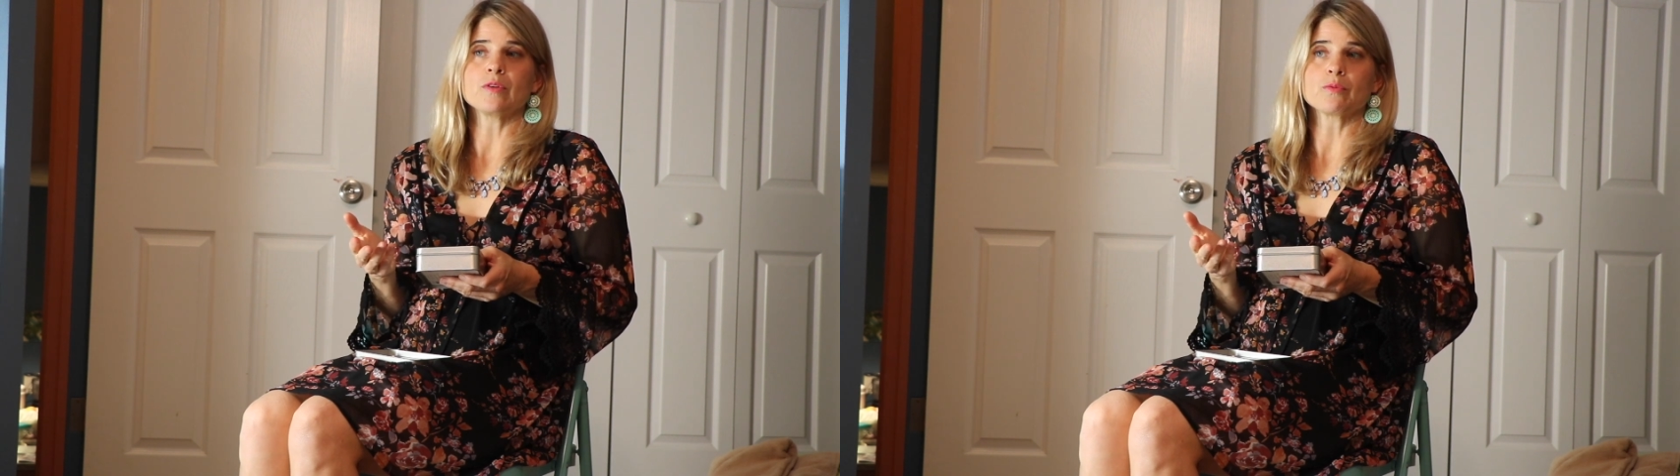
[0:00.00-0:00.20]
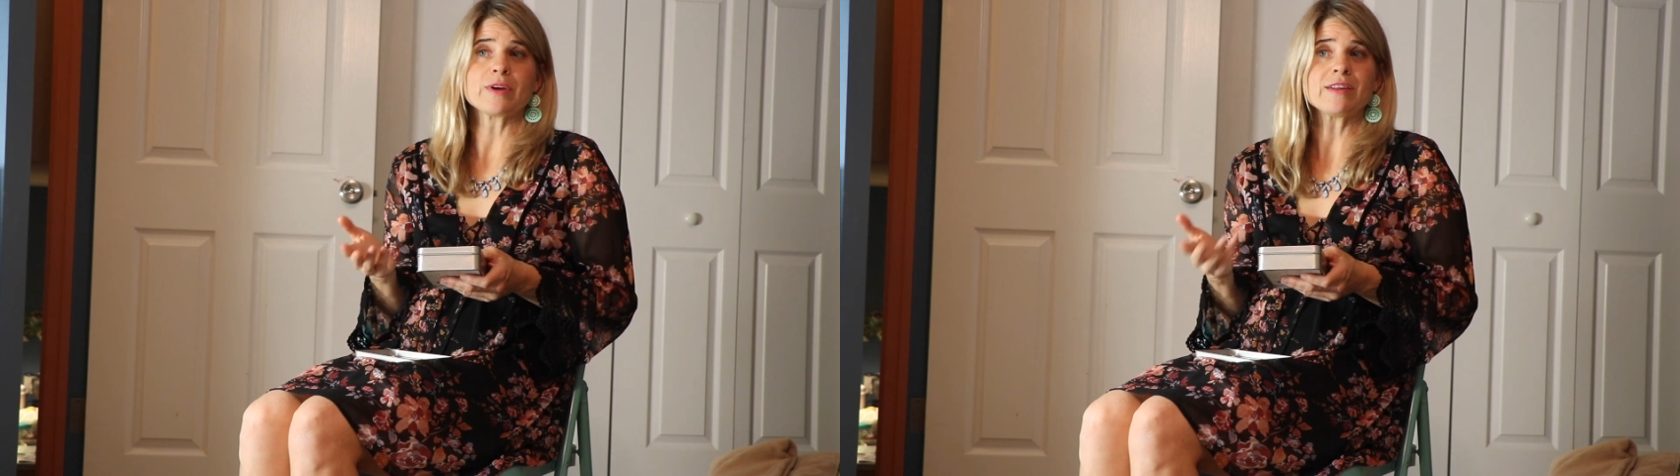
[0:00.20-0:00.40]

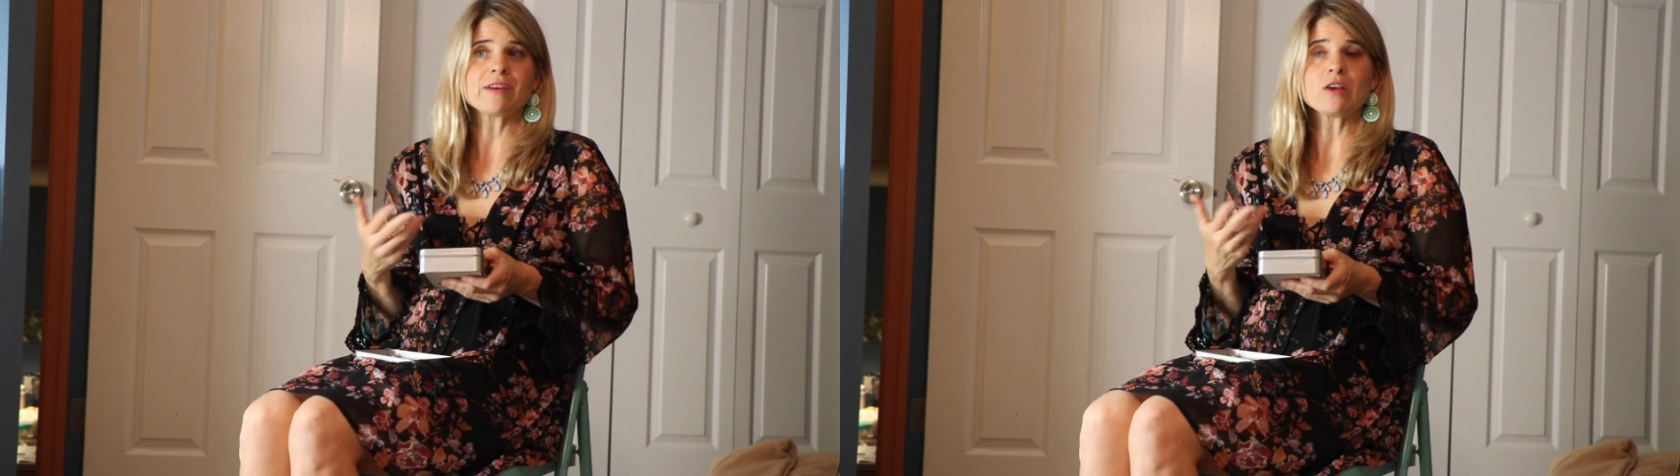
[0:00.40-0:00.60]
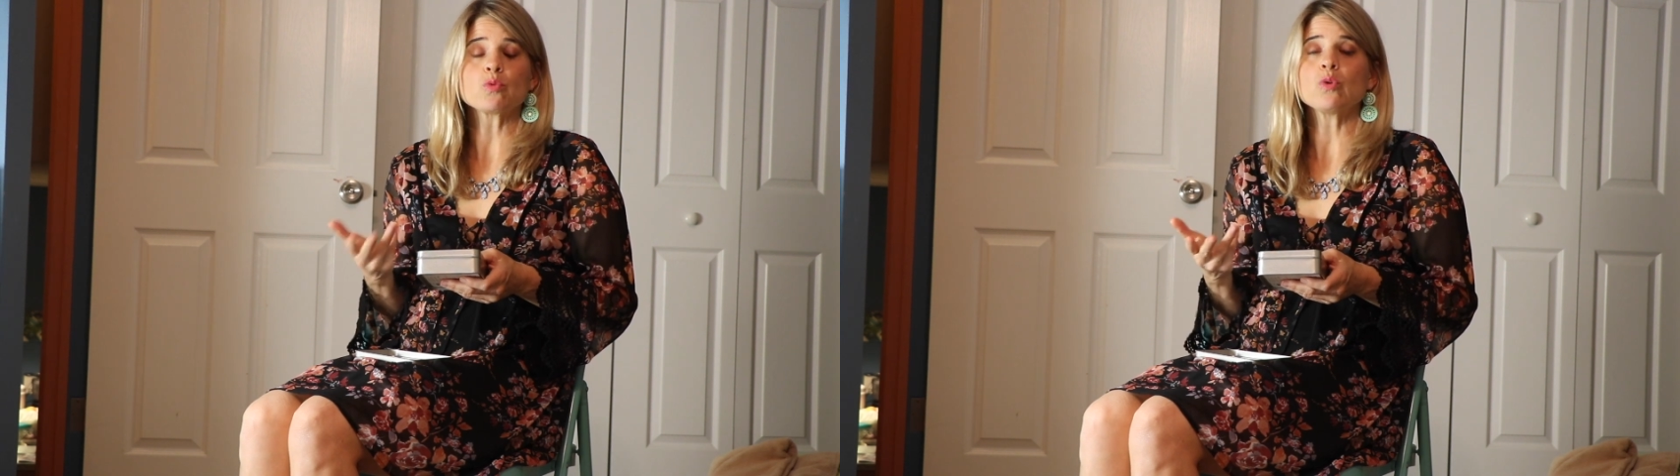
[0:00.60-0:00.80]

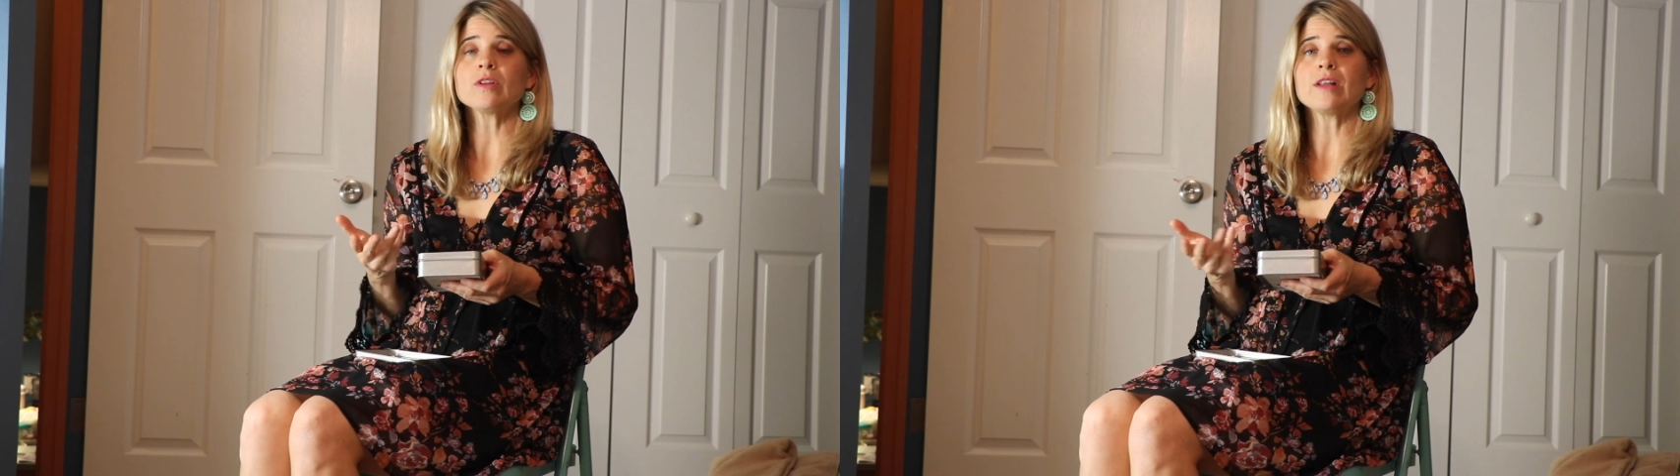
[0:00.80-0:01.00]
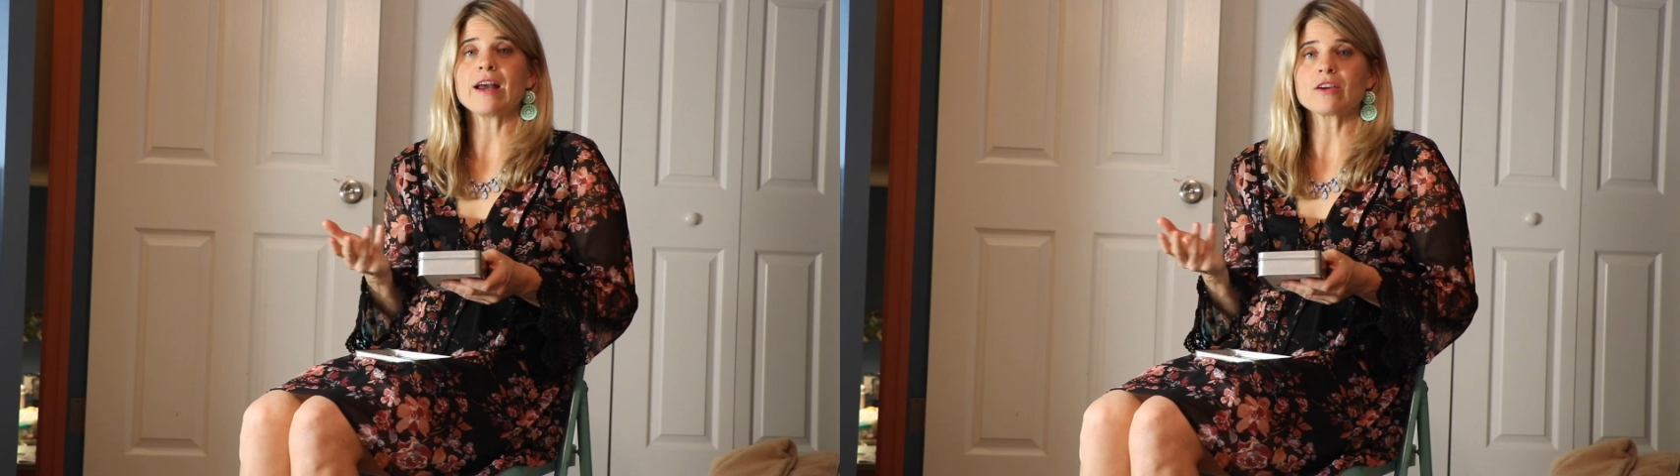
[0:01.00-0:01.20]
Resketch
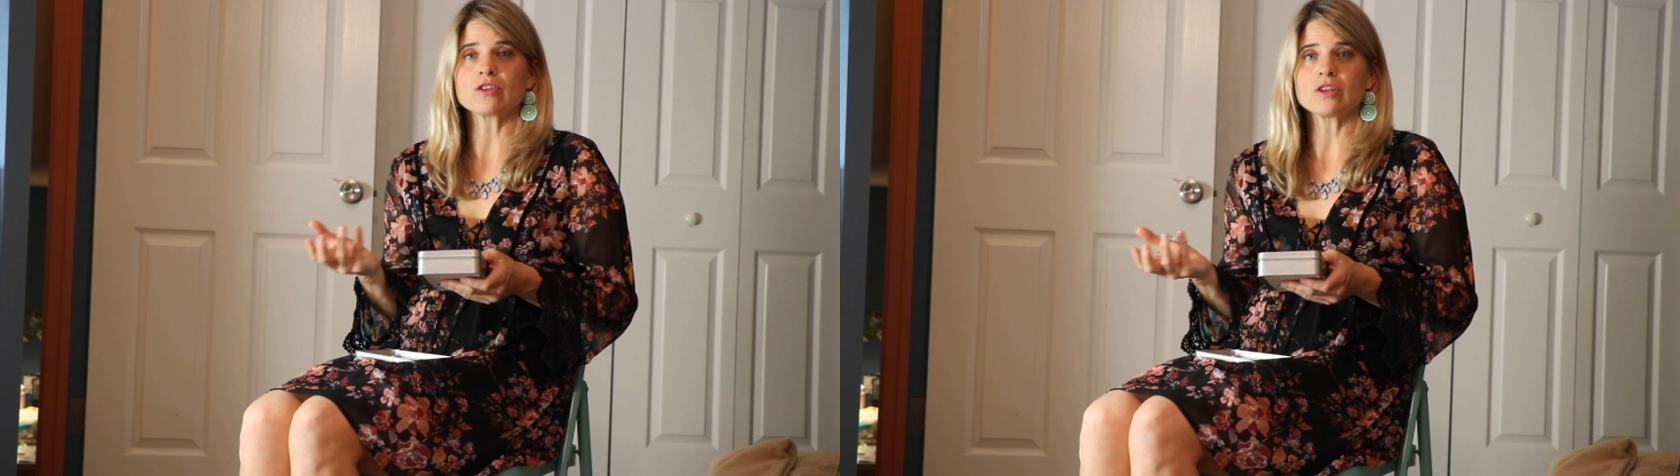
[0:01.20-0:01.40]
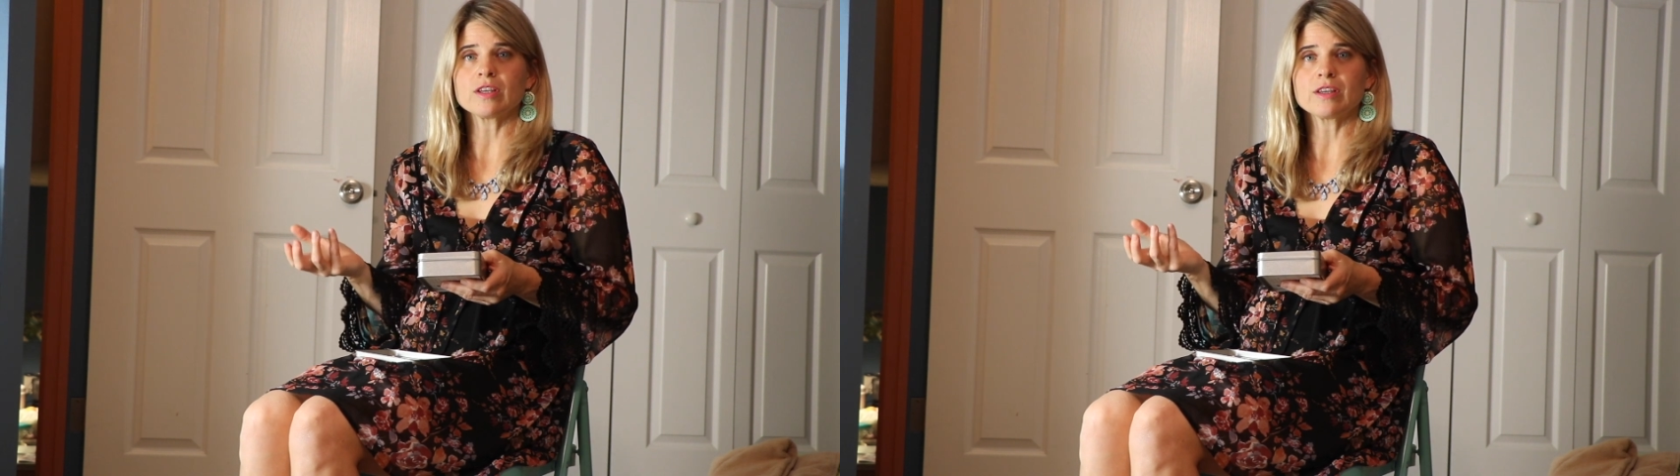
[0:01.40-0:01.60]
will
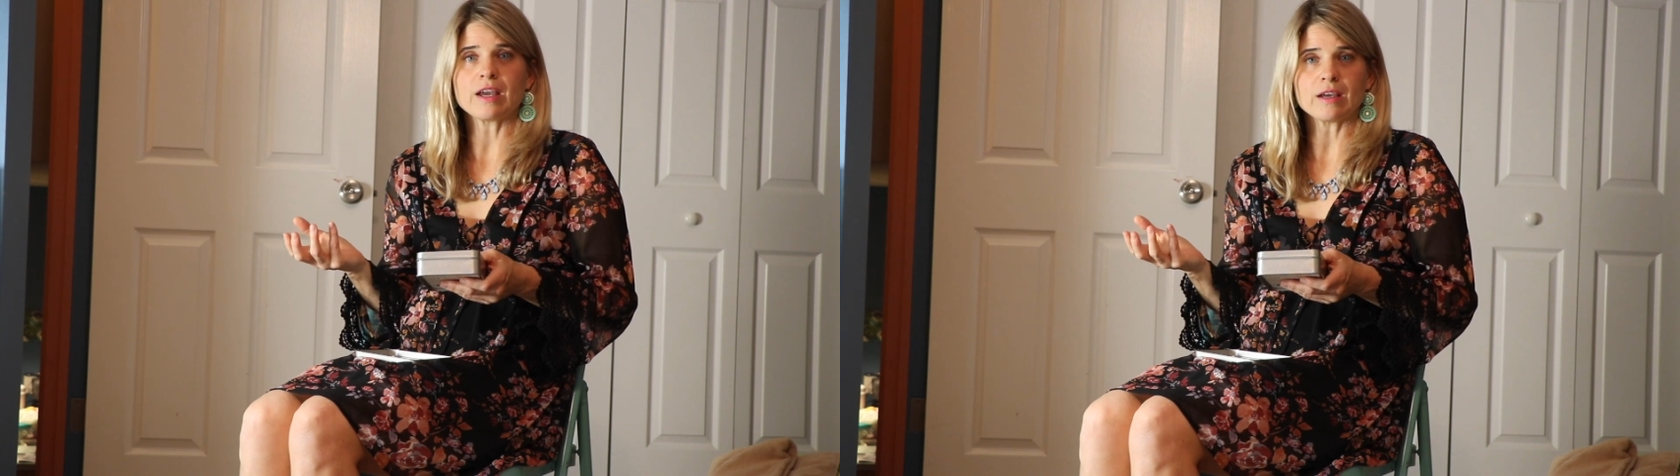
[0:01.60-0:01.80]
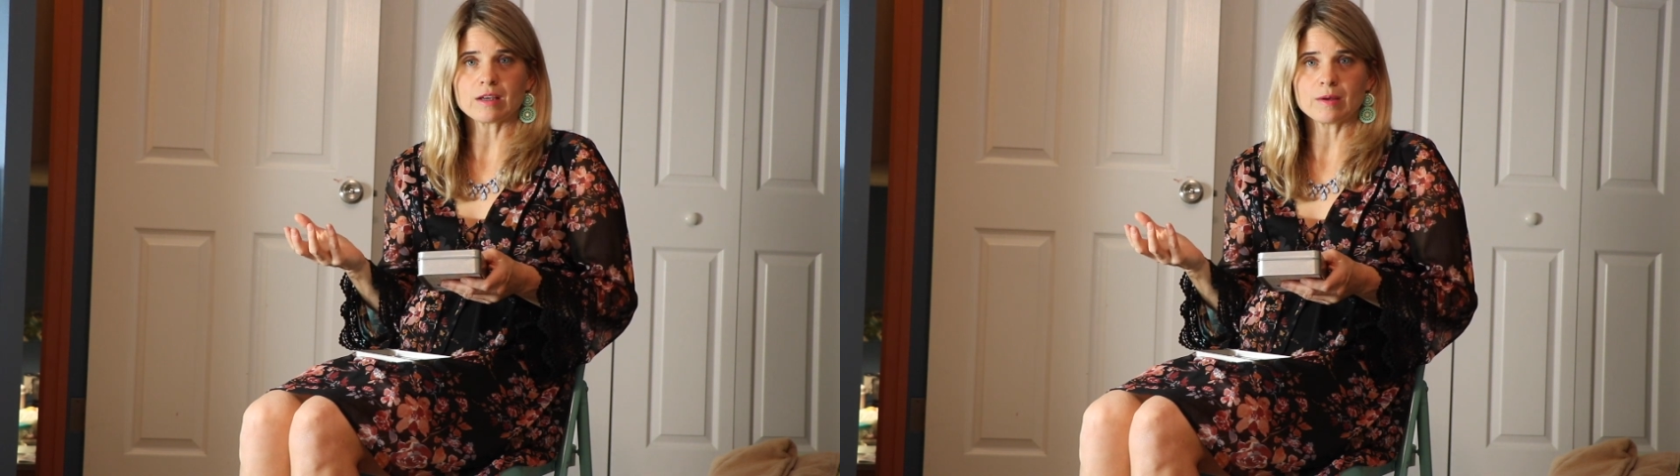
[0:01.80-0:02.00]
actually
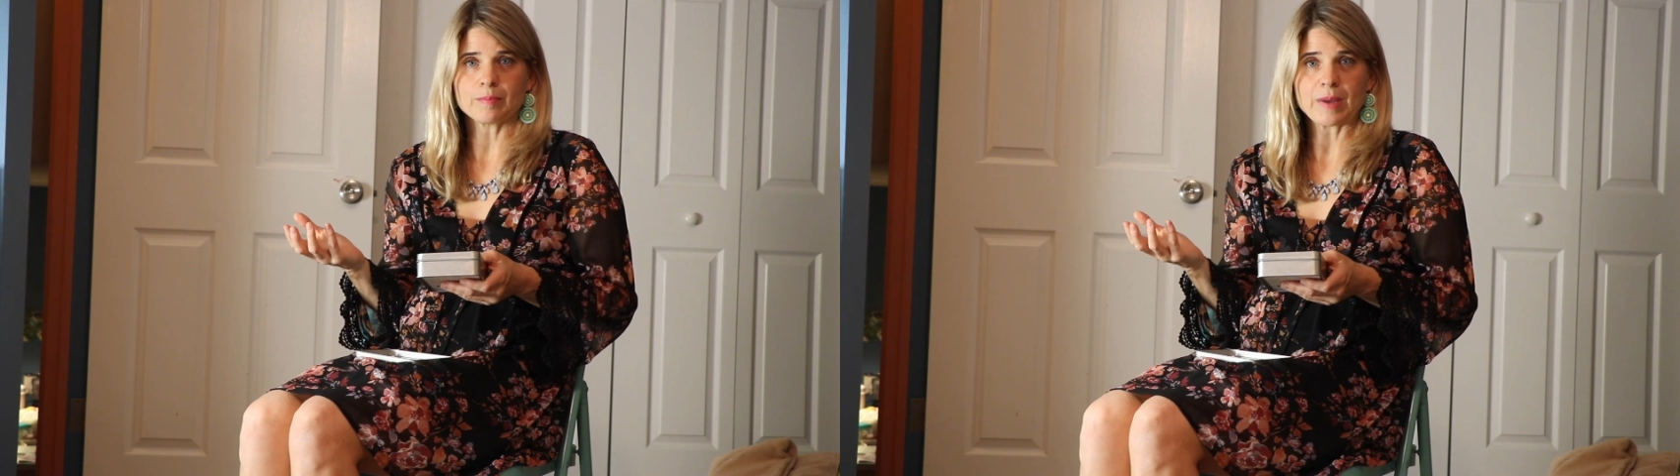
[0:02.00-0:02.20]
get